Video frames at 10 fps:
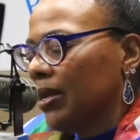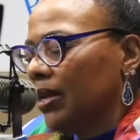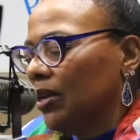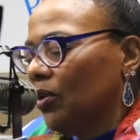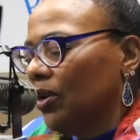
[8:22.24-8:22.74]

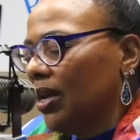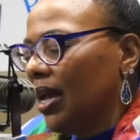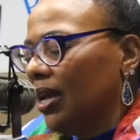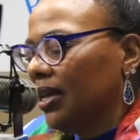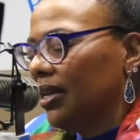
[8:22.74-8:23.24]
And Lord,
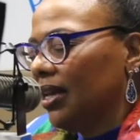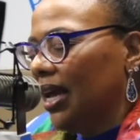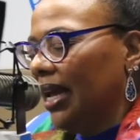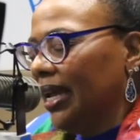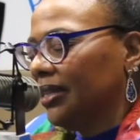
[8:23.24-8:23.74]
I,
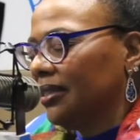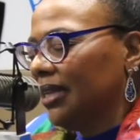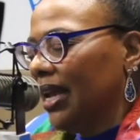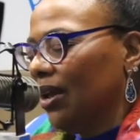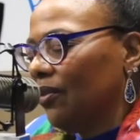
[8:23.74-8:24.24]
I ask
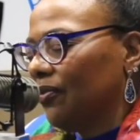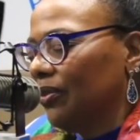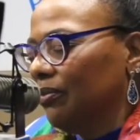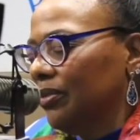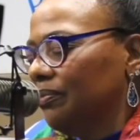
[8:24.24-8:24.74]
now
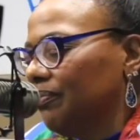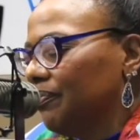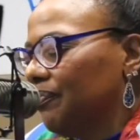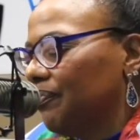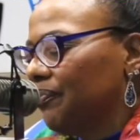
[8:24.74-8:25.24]
from
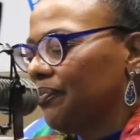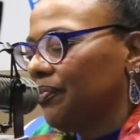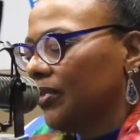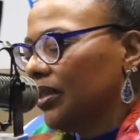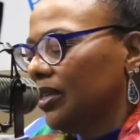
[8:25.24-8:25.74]

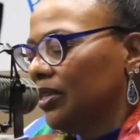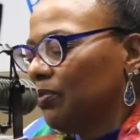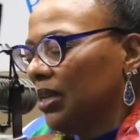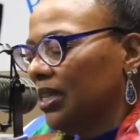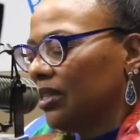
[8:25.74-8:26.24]
this
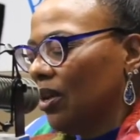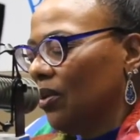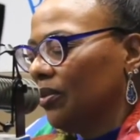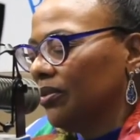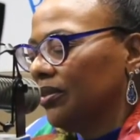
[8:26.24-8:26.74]
place
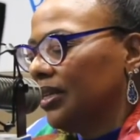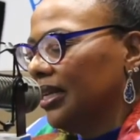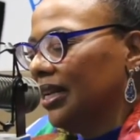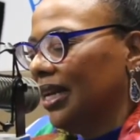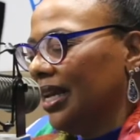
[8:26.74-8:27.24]
called
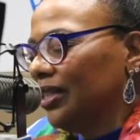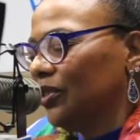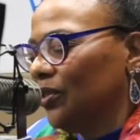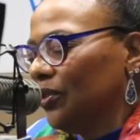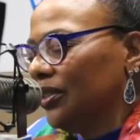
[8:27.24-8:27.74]
Atlanta,
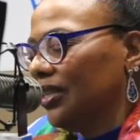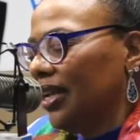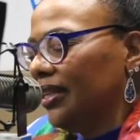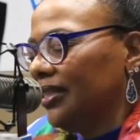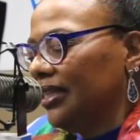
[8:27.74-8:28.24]
Georgia,
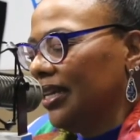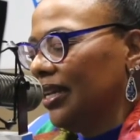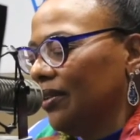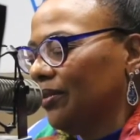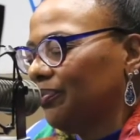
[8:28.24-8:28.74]

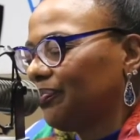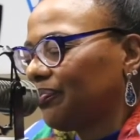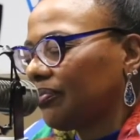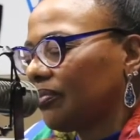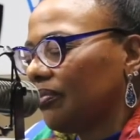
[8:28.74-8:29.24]
ATL,
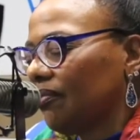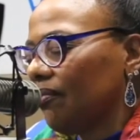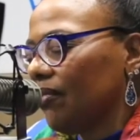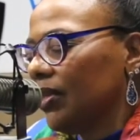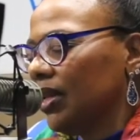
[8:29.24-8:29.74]

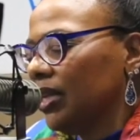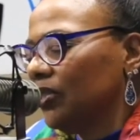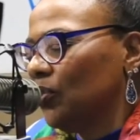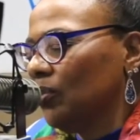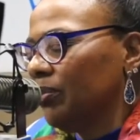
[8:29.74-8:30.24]

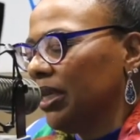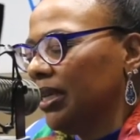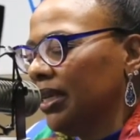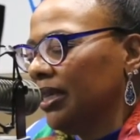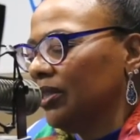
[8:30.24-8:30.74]
that you would
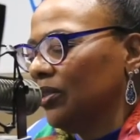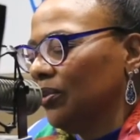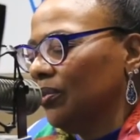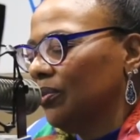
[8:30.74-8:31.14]
begin to